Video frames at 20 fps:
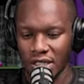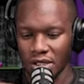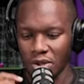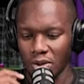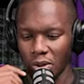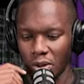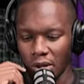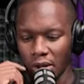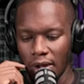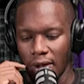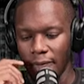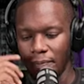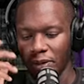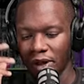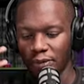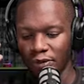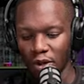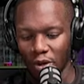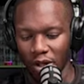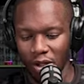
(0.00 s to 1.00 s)
So
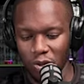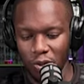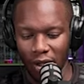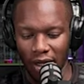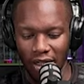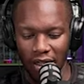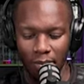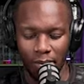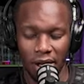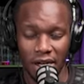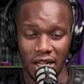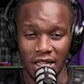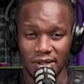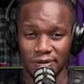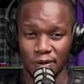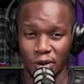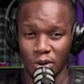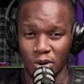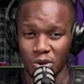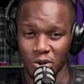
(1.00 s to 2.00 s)
if you're going to get a minus
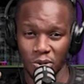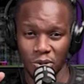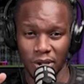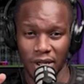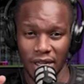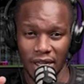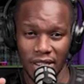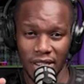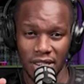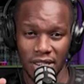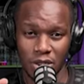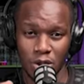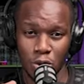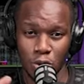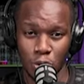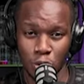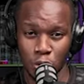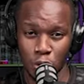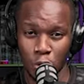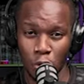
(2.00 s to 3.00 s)
4 to get
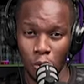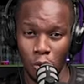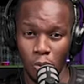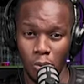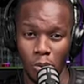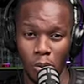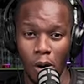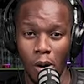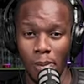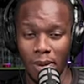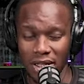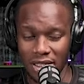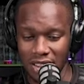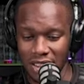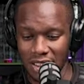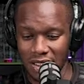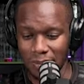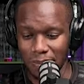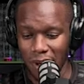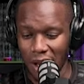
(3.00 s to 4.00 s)
two more Man
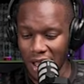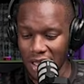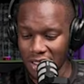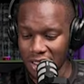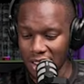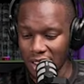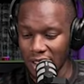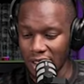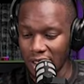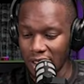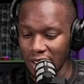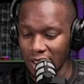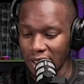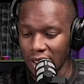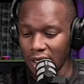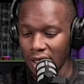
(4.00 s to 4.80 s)
City players in,